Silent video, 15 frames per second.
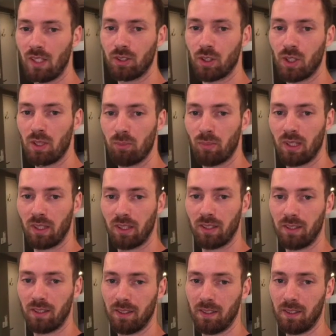gym,
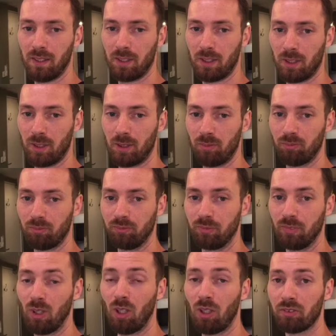um,
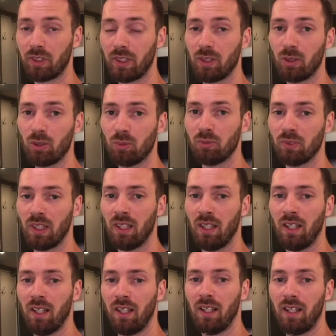laundry room
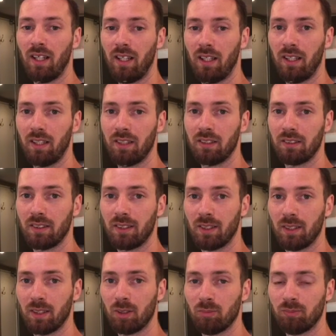and
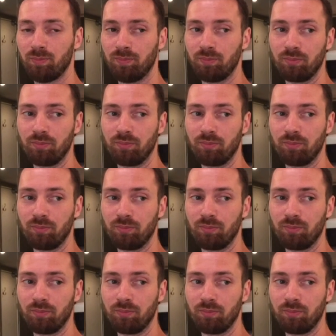uh,